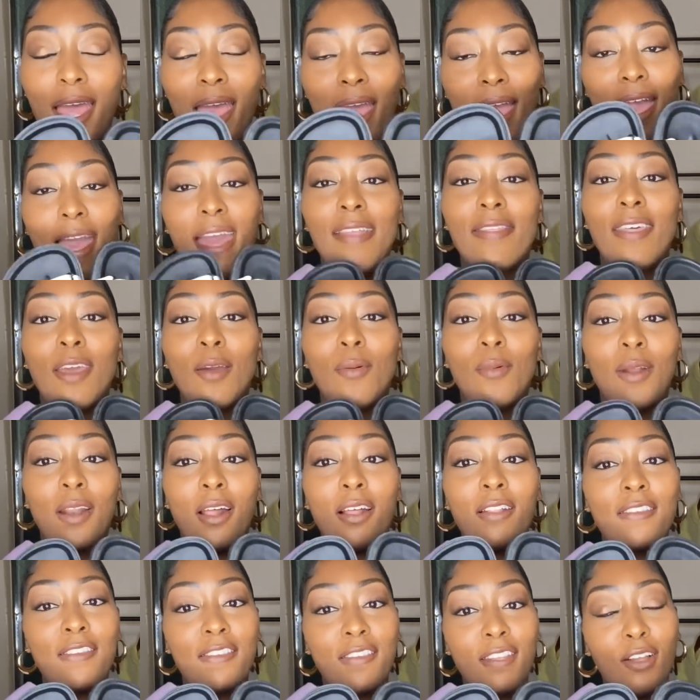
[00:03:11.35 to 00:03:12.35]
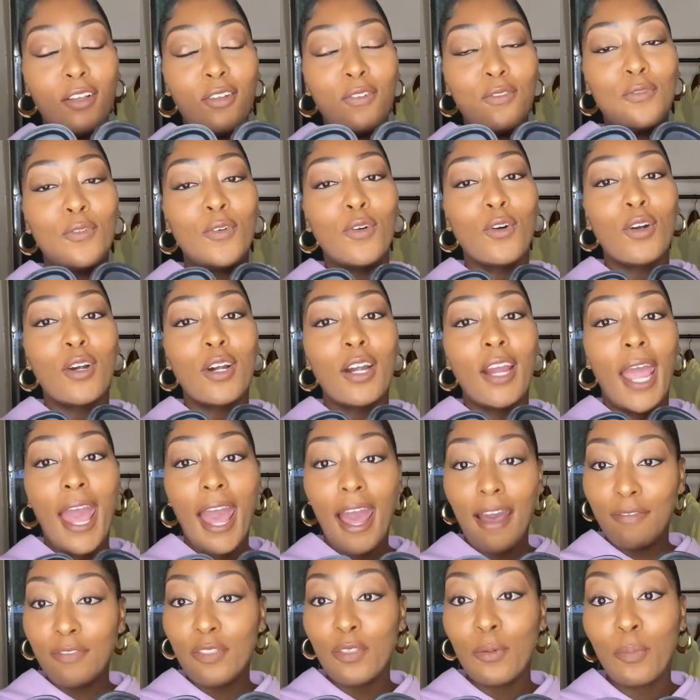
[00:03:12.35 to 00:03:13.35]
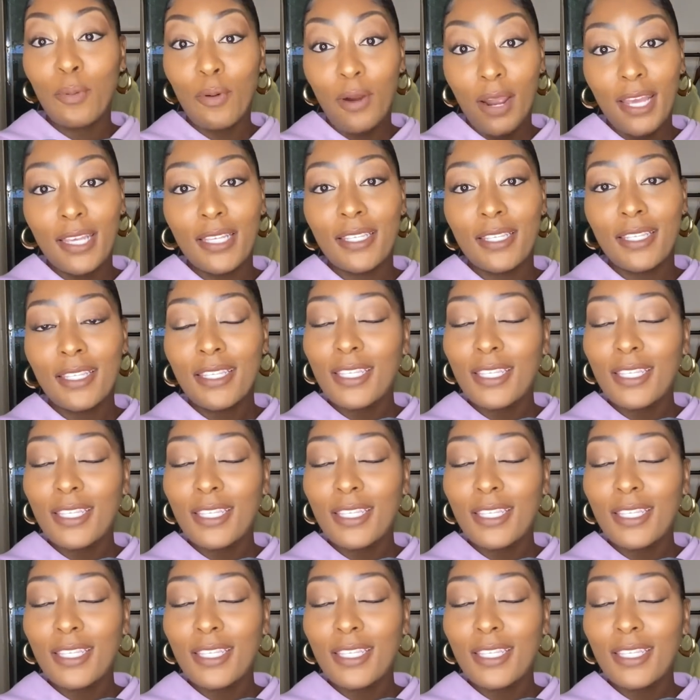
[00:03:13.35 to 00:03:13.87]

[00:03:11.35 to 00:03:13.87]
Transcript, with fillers: and they went on sale for half the price.